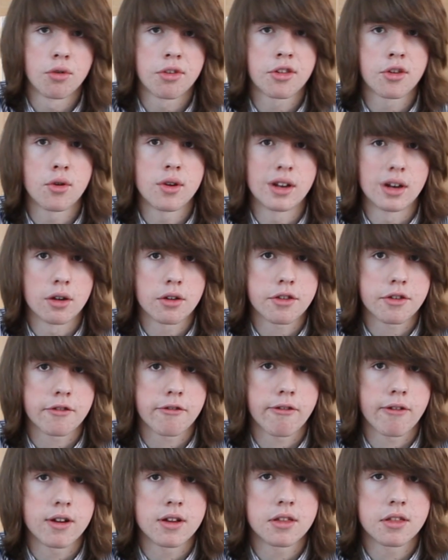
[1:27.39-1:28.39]
Also, it looks
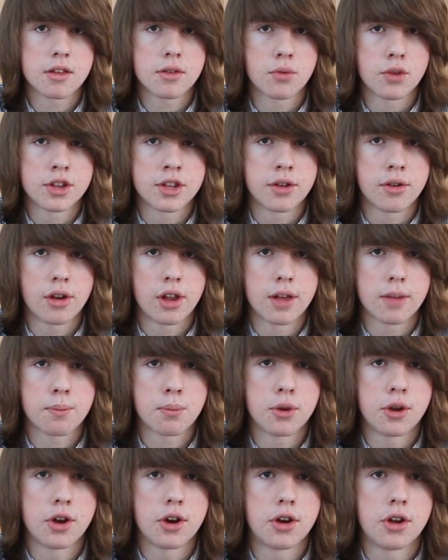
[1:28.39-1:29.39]
crazy when you like
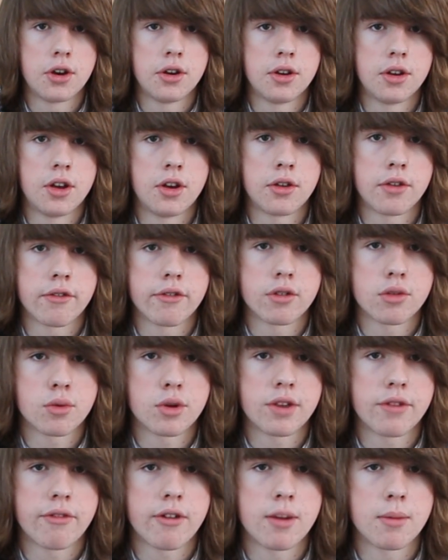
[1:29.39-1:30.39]
put it on
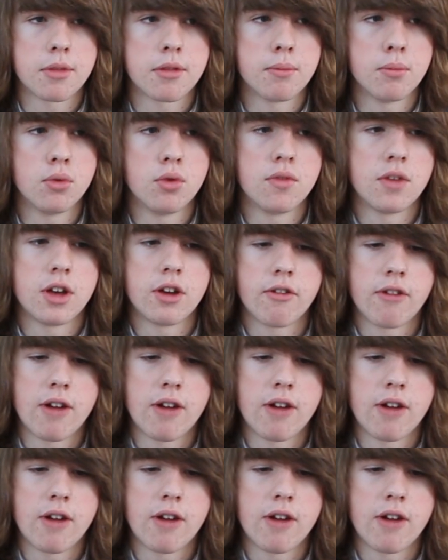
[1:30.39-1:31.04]
120 frames and move it